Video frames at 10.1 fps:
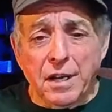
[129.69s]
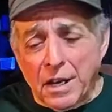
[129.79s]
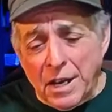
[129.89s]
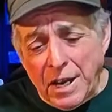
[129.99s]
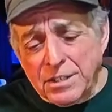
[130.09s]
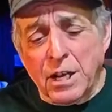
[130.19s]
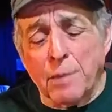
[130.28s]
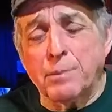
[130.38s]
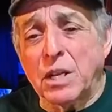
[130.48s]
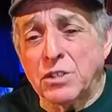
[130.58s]
it ended
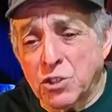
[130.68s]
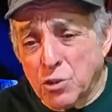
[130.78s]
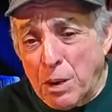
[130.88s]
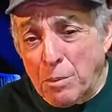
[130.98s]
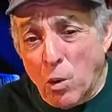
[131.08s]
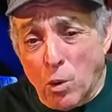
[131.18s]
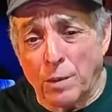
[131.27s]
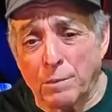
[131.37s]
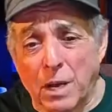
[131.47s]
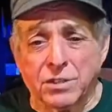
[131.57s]
up at the Supreme
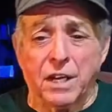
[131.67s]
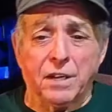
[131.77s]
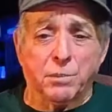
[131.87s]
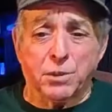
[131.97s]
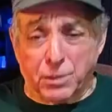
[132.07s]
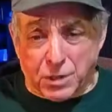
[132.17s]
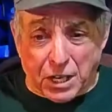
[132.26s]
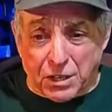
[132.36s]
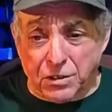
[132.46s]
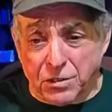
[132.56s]
Court. I'm not saying it was
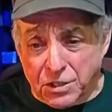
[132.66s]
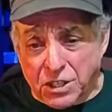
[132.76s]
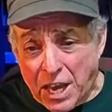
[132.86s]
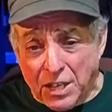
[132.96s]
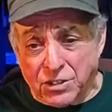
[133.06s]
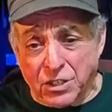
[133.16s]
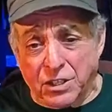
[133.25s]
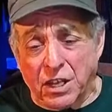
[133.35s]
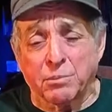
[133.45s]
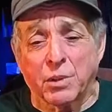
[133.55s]
particularly this case that
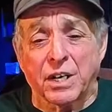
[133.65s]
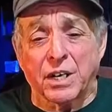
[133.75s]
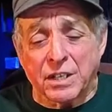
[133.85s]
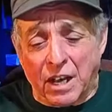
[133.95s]
did, but it,